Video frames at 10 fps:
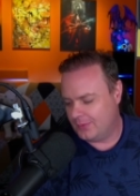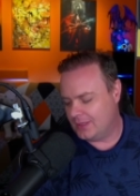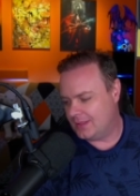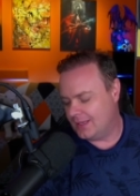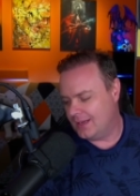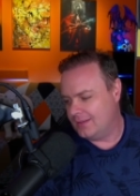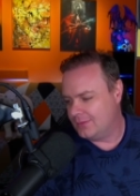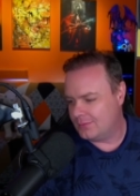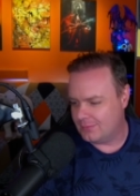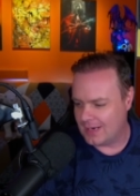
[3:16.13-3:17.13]
with
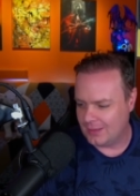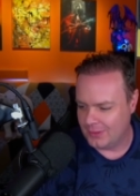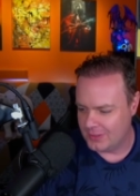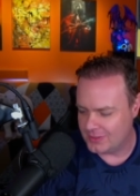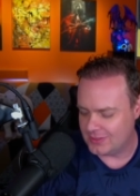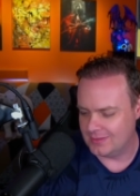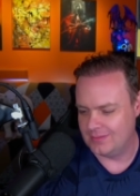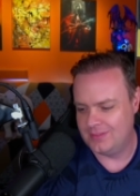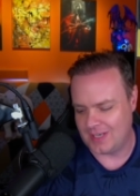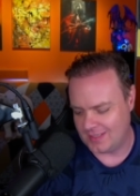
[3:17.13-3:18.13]
red alerts
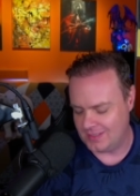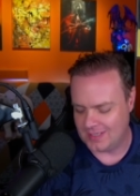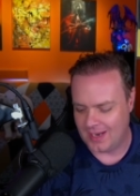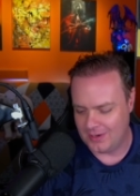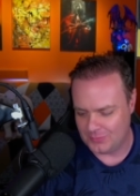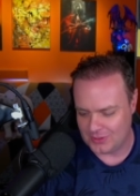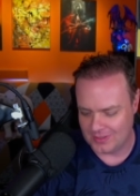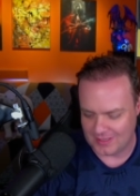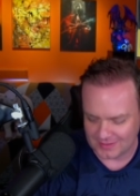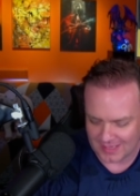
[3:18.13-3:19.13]
and sexy times
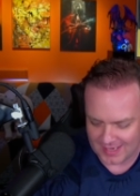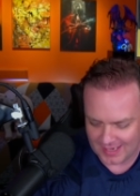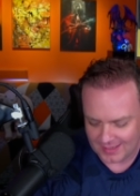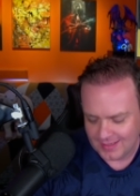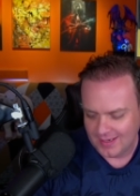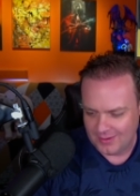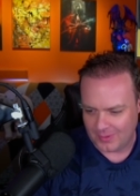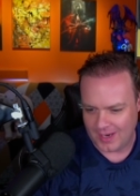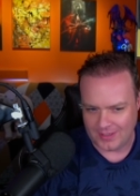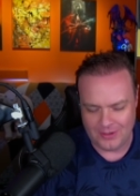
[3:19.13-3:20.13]
and things like that,
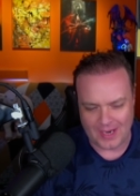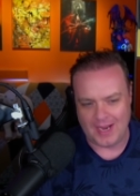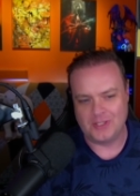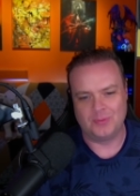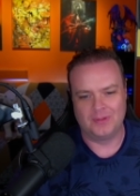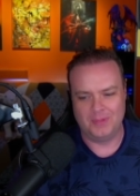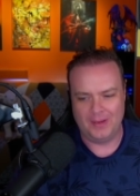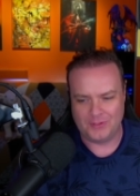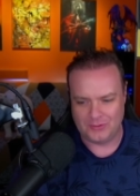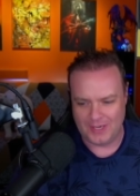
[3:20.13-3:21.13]
where you guys will be
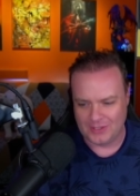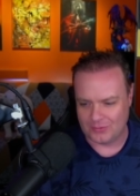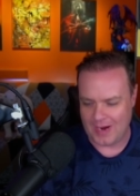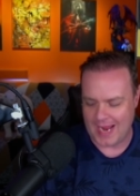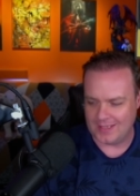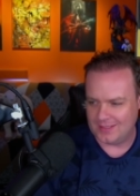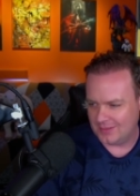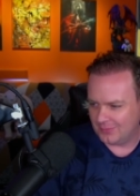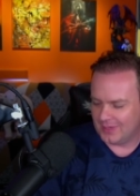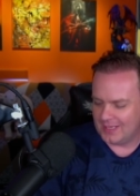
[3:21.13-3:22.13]
able to
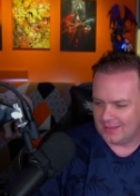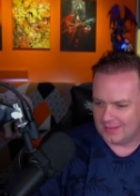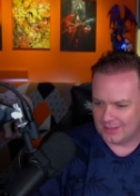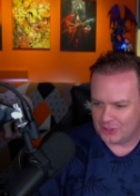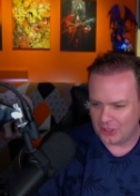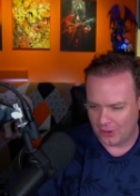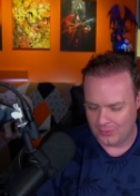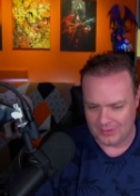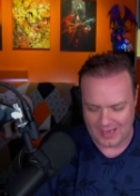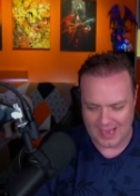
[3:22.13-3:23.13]
interact with the
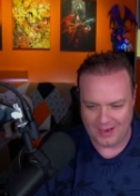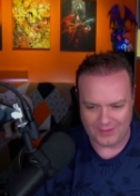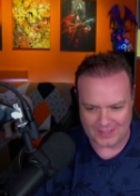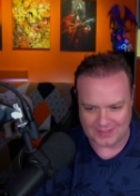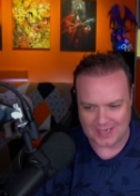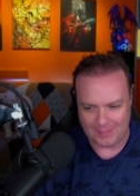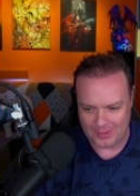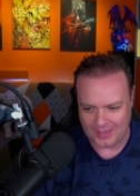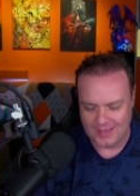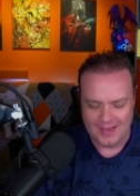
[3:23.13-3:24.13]
show live as it's
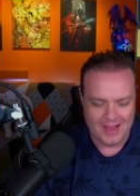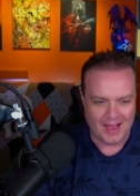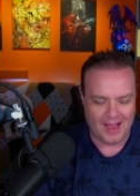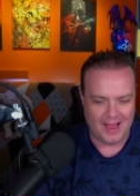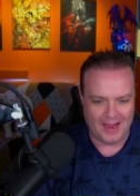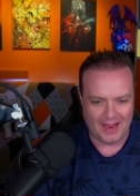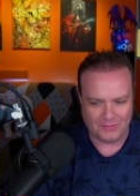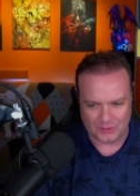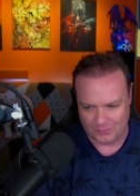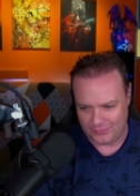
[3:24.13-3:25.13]
happening and
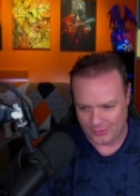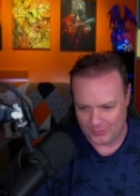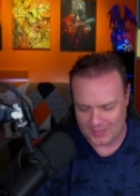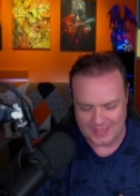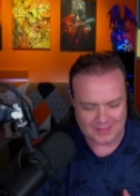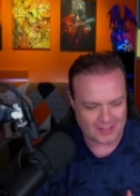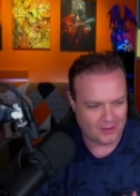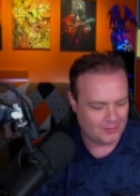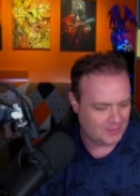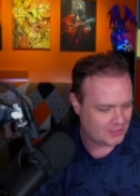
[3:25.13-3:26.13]
have some fun with it.
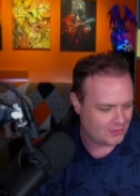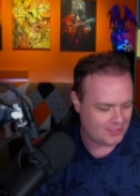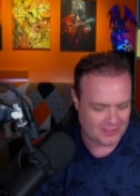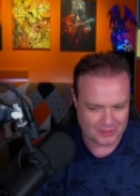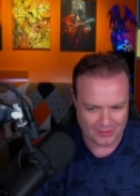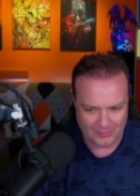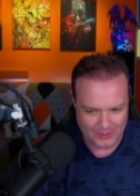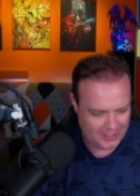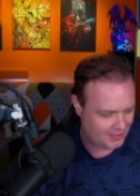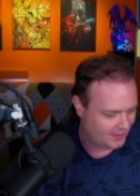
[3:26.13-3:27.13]
So Mr. Chris is currently
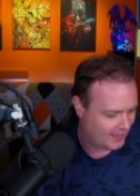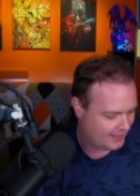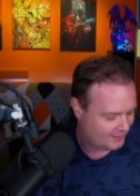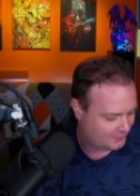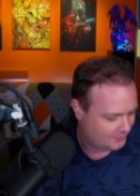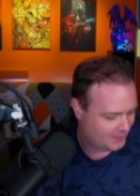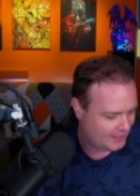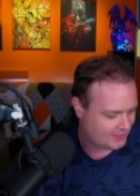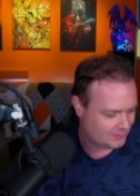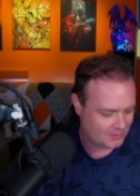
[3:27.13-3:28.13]
working on that. That will
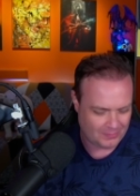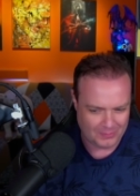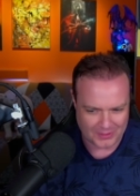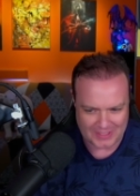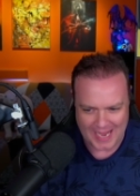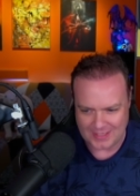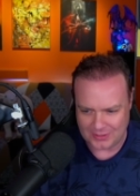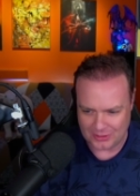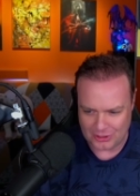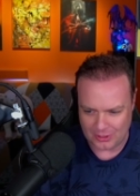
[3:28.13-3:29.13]
be something we want to add
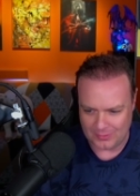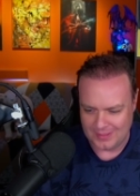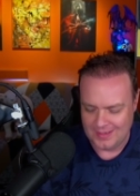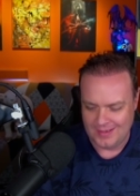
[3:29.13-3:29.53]
to the show